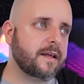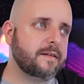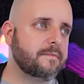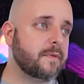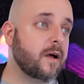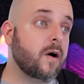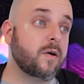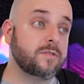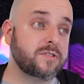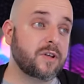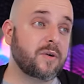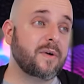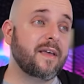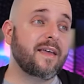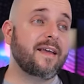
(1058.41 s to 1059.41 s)
and
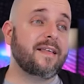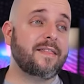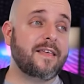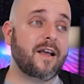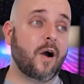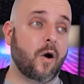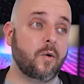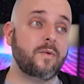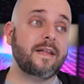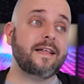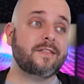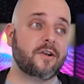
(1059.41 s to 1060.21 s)
also the only